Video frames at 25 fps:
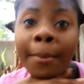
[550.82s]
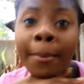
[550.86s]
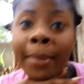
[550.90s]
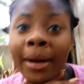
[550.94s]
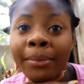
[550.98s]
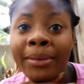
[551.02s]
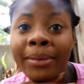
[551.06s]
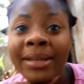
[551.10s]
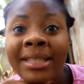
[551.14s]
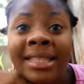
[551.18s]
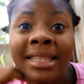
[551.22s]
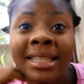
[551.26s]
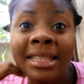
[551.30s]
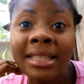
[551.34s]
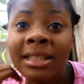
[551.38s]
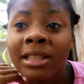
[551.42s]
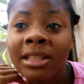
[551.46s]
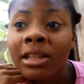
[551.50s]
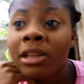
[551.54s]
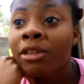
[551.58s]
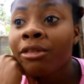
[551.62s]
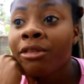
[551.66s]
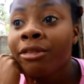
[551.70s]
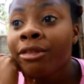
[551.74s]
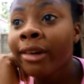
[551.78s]
My beans is
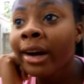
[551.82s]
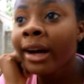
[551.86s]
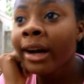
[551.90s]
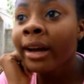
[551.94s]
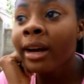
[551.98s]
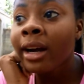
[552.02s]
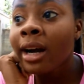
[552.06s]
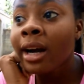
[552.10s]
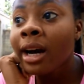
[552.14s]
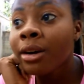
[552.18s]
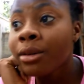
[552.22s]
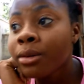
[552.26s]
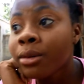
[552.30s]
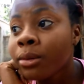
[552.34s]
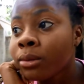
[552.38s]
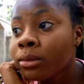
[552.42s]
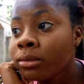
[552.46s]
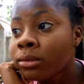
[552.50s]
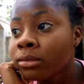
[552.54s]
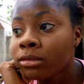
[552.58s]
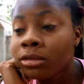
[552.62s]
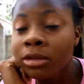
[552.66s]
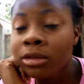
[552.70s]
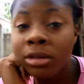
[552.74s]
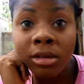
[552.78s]
still on fire. I'll
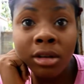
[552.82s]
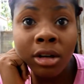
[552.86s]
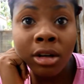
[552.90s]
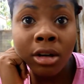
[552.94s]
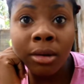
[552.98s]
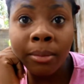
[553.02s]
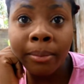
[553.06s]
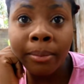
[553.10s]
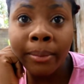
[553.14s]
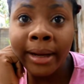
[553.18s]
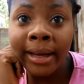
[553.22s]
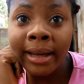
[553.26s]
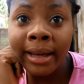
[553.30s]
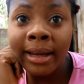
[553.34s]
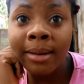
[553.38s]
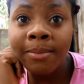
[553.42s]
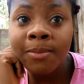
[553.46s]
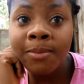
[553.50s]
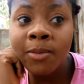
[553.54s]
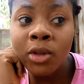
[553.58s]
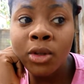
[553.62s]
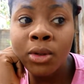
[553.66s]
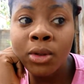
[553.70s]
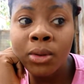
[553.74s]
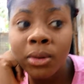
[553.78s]
go cut my
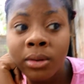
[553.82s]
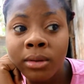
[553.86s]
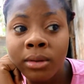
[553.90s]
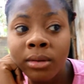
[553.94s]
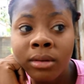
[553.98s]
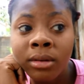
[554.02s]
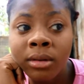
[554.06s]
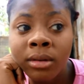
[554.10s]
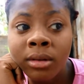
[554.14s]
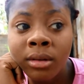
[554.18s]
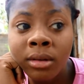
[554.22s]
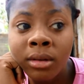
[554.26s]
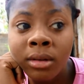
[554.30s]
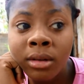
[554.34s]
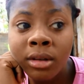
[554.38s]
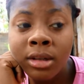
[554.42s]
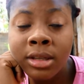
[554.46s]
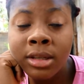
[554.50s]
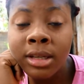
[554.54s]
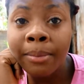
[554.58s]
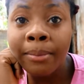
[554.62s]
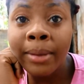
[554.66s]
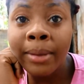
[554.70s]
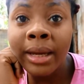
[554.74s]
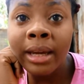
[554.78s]
yam soon
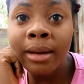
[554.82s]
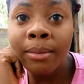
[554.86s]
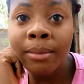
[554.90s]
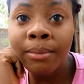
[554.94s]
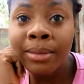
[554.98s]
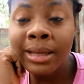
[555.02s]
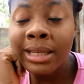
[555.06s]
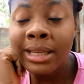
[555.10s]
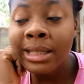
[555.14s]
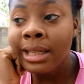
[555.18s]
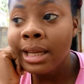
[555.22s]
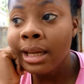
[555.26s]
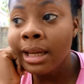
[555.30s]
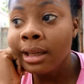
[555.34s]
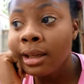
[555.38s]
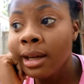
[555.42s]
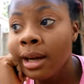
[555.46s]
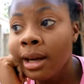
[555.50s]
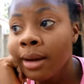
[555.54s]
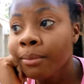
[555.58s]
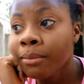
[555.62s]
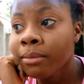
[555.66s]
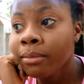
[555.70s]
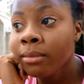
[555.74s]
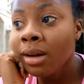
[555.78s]
because I'm making beans and
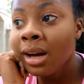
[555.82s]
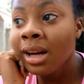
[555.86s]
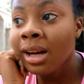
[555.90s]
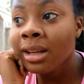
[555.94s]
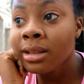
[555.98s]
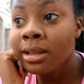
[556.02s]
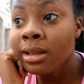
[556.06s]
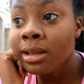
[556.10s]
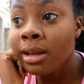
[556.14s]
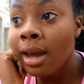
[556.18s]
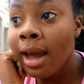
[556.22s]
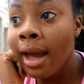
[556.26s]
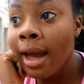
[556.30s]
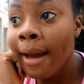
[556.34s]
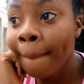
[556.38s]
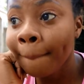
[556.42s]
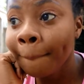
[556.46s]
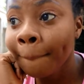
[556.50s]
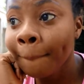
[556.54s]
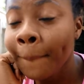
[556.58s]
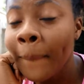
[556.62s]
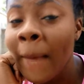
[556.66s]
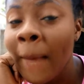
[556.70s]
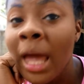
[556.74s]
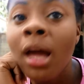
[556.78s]
yam. And yeah,
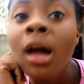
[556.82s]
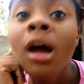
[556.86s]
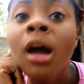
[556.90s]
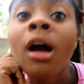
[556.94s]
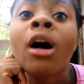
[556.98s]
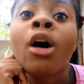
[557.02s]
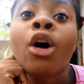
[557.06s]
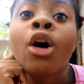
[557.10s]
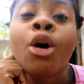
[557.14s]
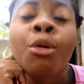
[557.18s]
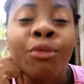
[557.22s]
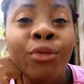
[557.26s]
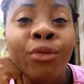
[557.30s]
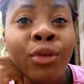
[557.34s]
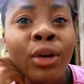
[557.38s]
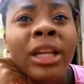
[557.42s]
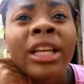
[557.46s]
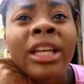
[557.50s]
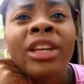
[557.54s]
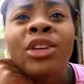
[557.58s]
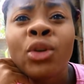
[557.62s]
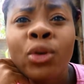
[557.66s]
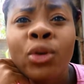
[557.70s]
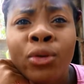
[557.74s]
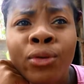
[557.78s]

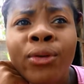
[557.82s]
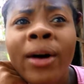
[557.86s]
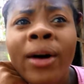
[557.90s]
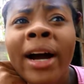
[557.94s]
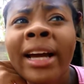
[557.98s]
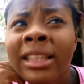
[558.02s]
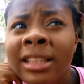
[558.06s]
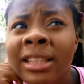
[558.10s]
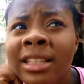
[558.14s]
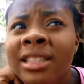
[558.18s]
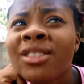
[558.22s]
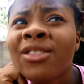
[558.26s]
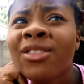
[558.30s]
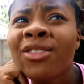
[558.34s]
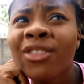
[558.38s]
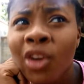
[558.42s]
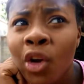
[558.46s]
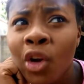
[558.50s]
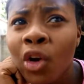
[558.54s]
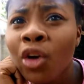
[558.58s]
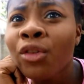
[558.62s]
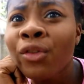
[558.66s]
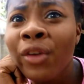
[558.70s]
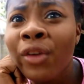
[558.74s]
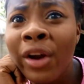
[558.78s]
hopefully you find this
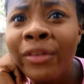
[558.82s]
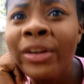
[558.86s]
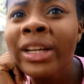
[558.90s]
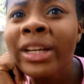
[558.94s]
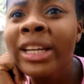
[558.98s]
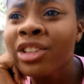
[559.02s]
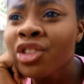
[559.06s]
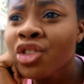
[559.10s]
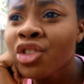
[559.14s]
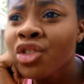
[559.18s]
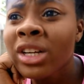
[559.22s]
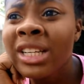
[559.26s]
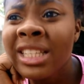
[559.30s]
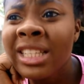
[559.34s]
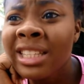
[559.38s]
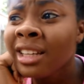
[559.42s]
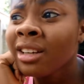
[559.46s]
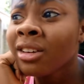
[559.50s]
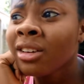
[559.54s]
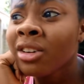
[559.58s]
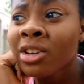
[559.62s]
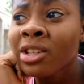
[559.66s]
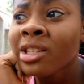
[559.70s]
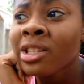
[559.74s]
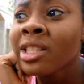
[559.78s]
vlog very
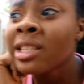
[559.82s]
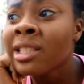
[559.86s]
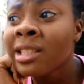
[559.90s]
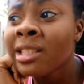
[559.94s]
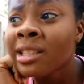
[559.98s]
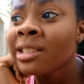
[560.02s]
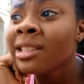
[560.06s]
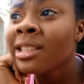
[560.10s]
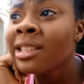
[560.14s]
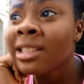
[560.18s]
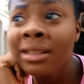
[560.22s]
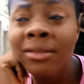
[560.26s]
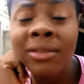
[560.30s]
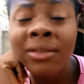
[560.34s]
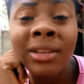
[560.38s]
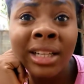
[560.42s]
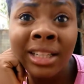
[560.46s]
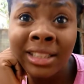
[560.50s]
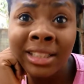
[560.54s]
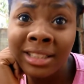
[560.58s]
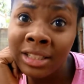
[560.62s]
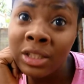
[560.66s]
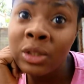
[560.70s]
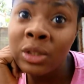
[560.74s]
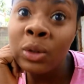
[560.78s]
interesting because this
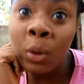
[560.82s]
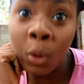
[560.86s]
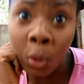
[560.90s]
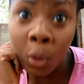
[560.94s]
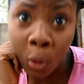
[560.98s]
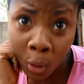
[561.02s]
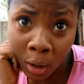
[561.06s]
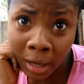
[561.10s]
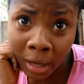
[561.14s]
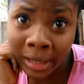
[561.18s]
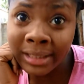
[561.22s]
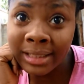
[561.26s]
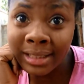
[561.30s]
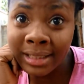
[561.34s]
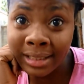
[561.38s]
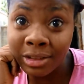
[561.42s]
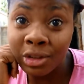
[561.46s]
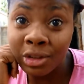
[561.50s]
village is quite